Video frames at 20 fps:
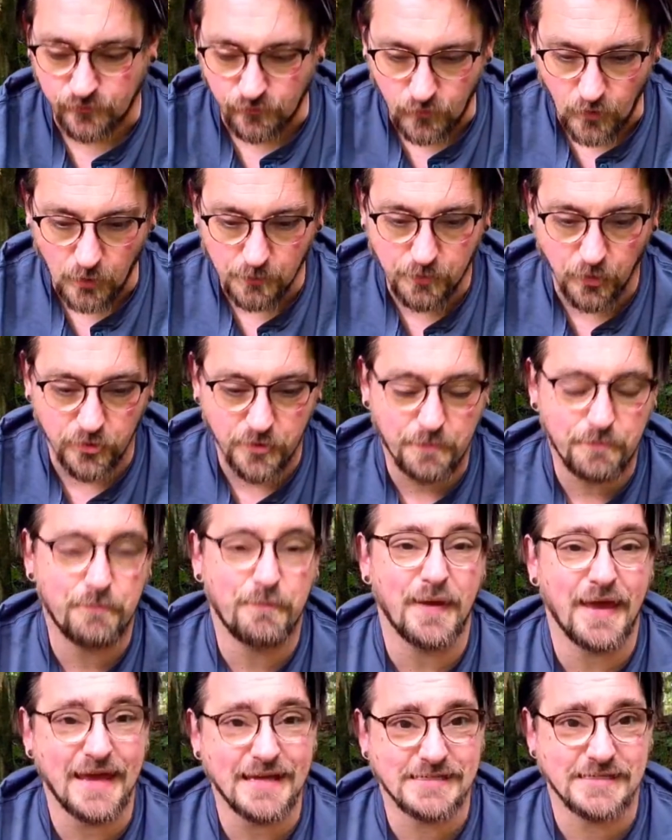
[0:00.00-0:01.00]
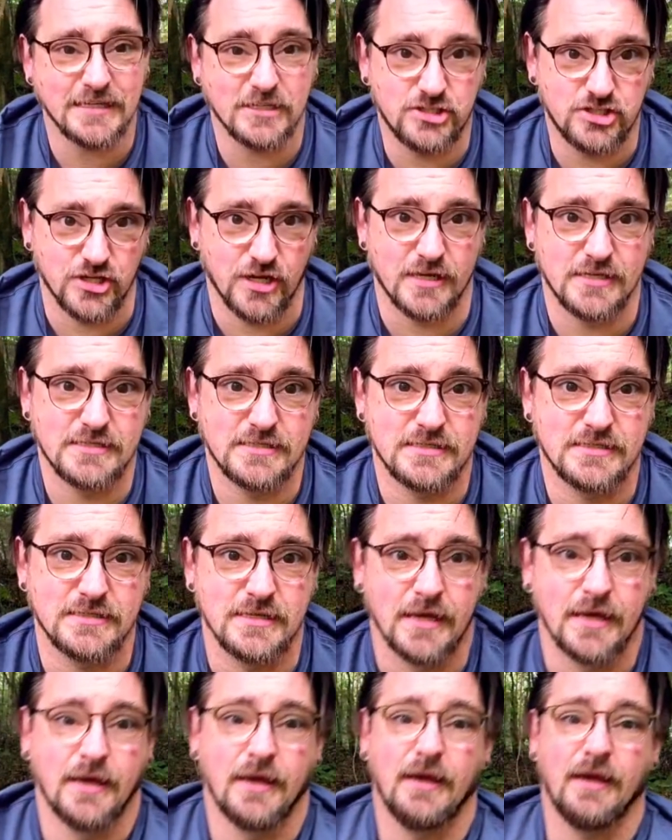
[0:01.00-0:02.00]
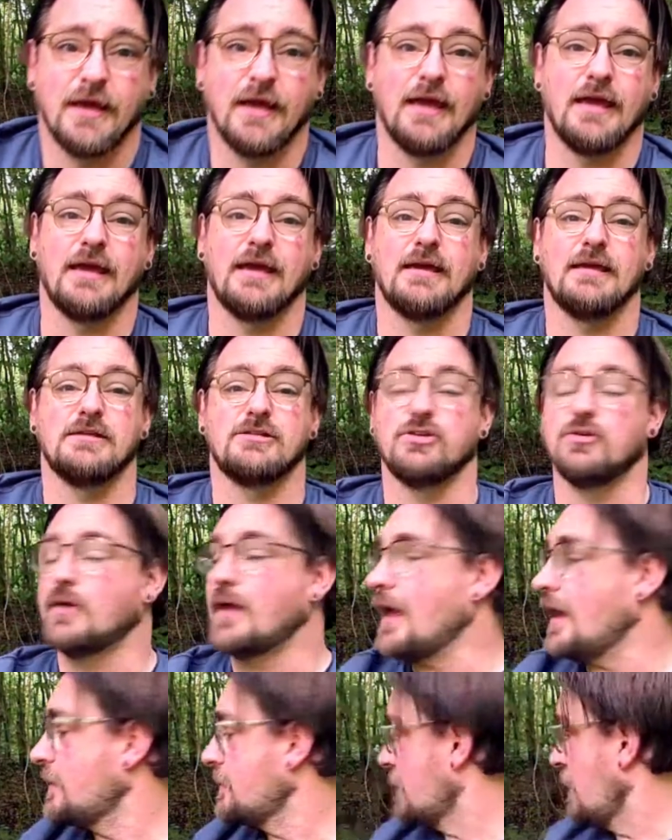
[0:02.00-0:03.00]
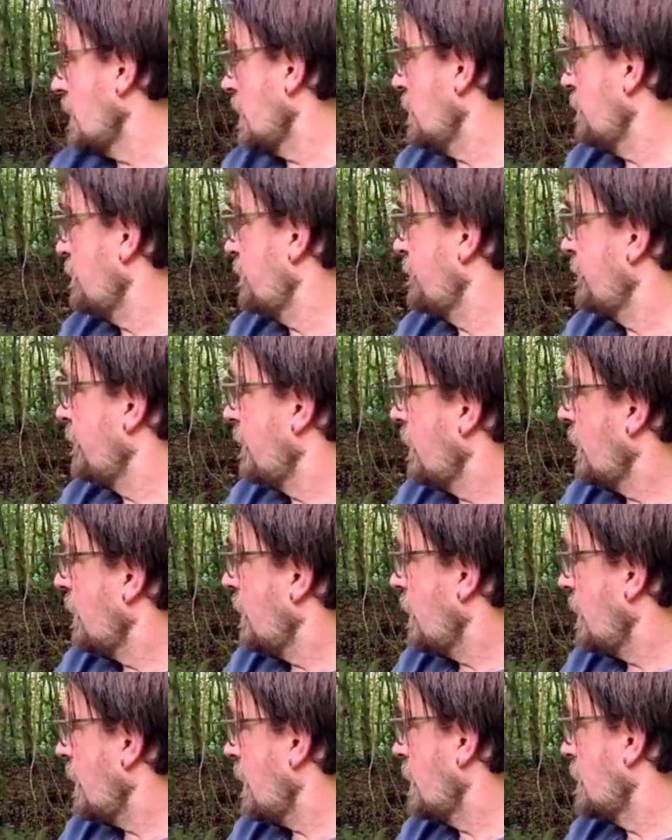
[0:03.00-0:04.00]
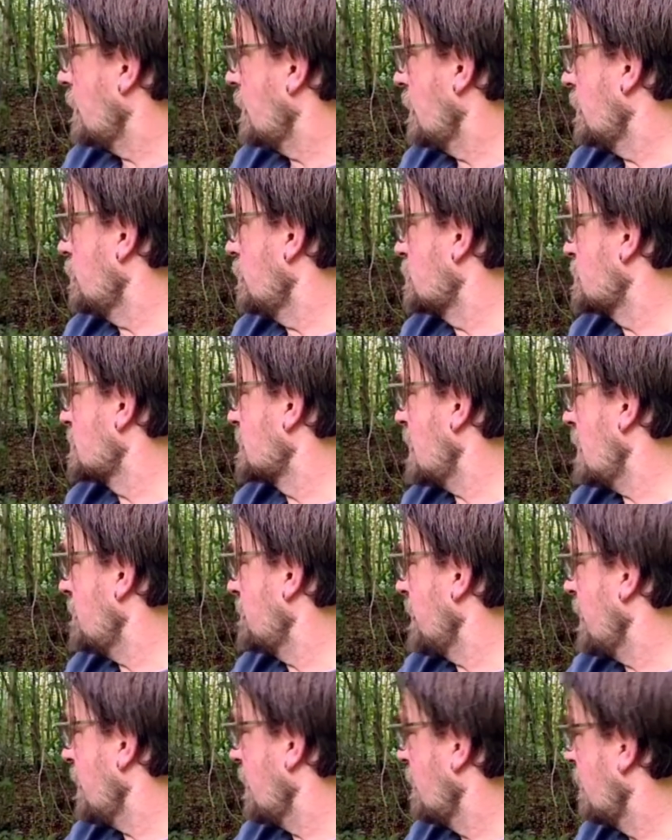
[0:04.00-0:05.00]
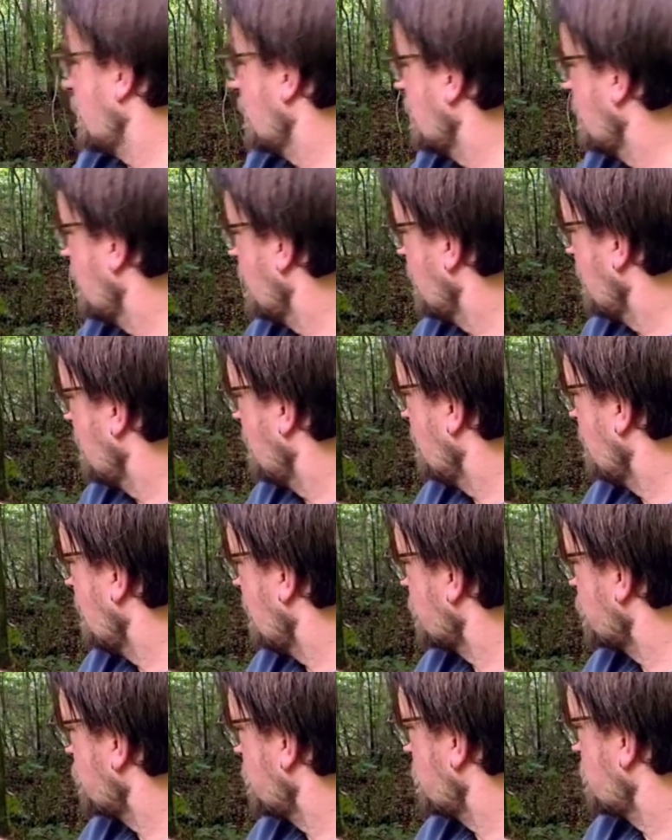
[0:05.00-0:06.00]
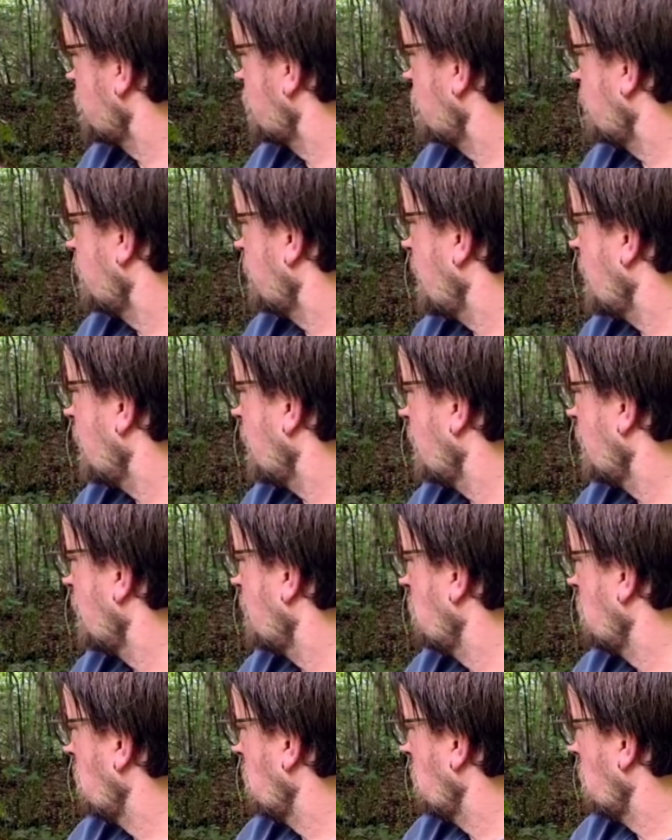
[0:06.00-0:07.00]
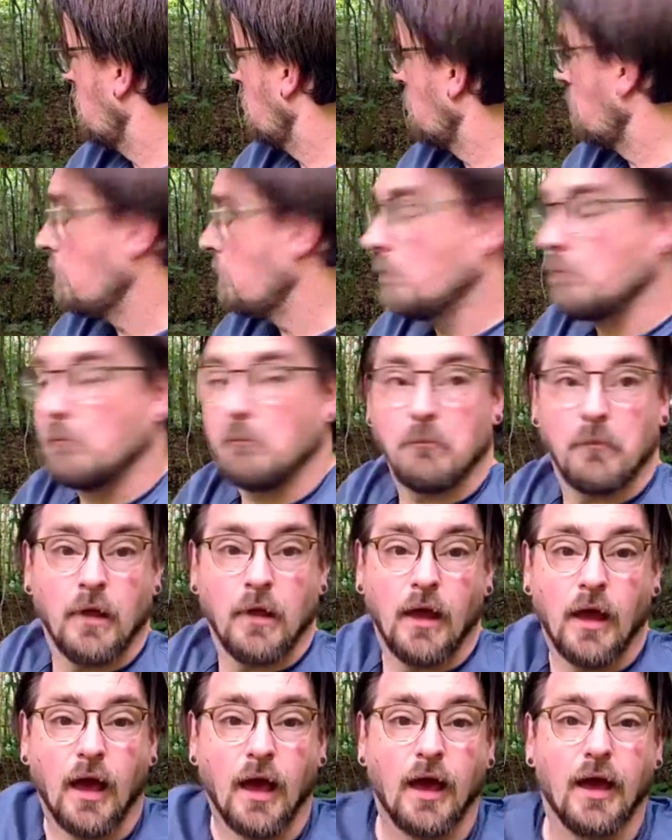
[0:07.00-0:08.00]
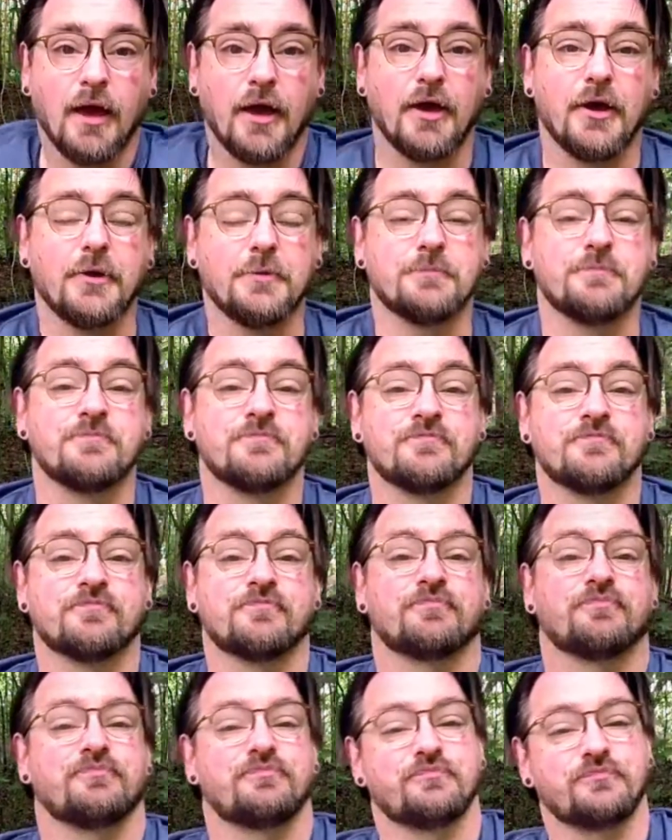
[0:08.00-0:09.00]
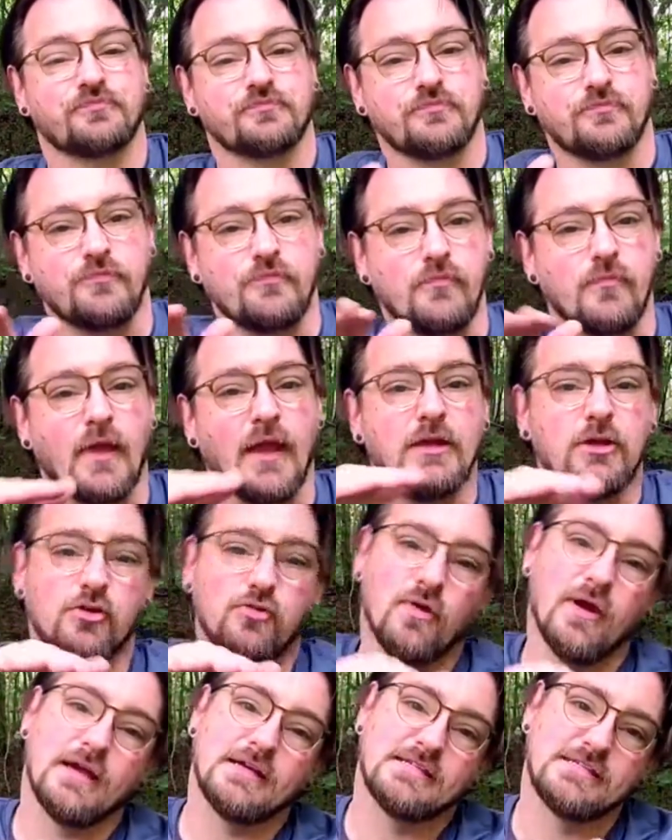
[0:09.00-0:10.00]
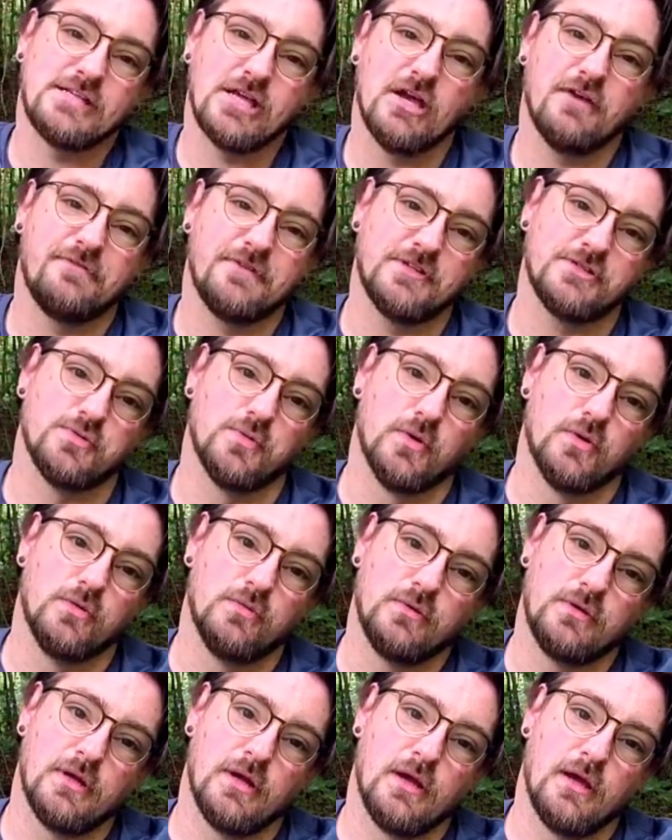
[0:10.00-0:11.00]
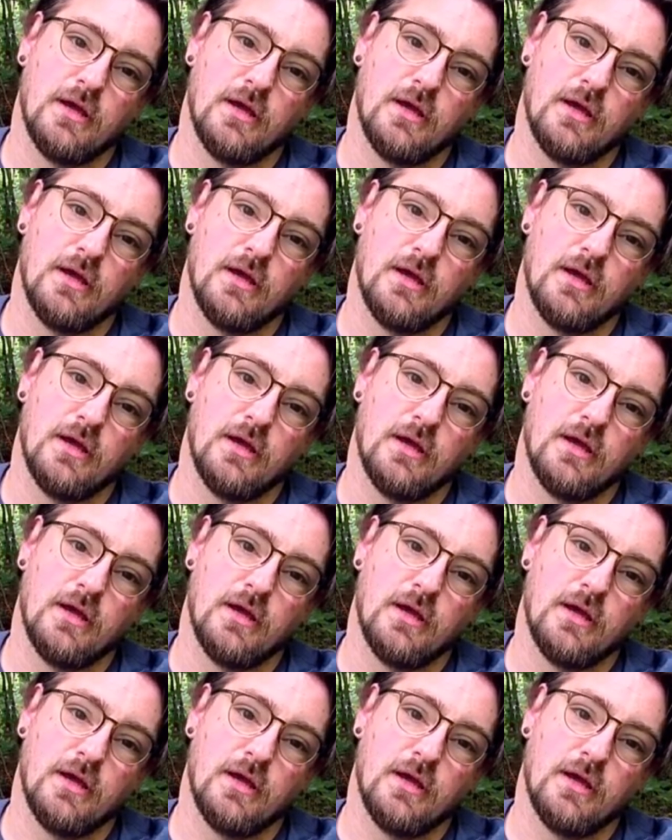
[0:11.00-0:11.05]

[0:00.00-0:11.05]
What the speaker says: But the basic gist is you get a knife and you stab it like someone's done there. And you create a surface wound.